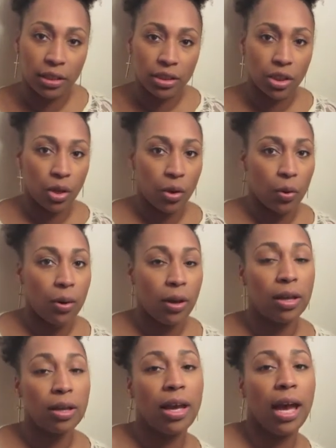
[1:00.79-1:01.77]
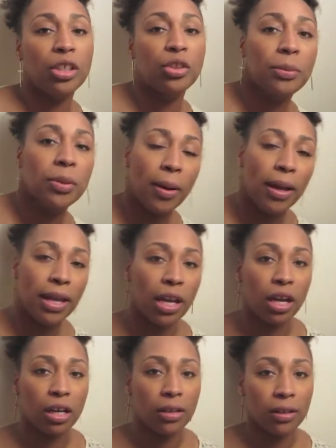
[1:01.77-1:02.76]
so I trimmed my
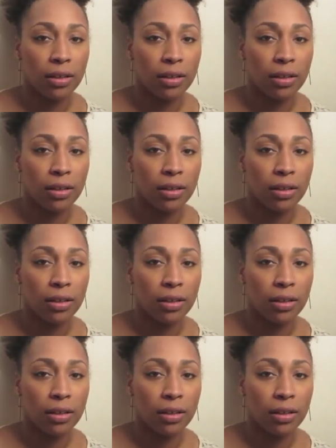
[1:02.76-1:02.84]
hair